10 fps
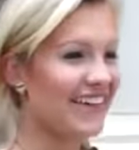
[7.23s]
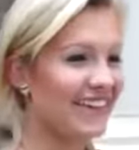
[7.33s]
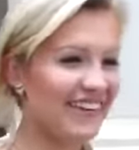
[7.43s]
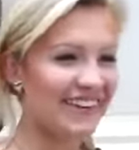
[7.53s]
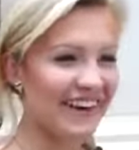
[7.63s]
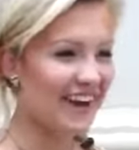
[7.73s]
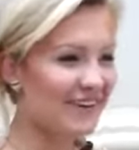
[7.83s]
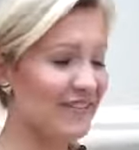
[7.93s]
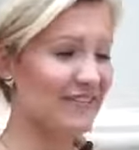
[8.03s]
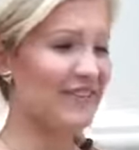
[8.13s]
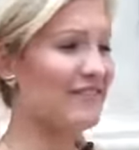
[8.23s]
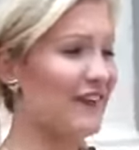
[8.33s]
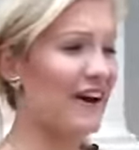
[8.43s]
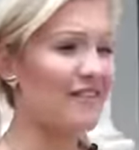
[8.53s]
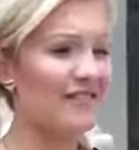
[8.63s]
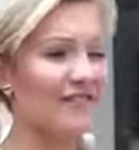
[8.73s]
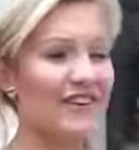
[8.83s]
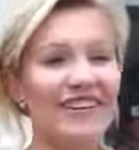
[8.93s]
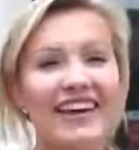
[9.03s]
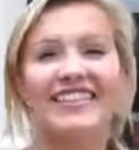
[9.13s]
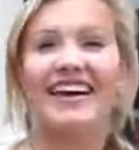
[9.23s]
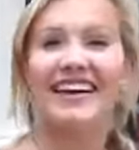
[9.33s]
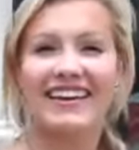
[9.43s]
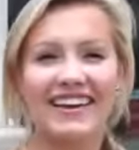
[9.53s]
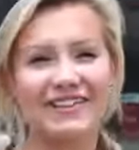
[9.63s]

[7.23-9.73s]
week there was a miscalculation of points at the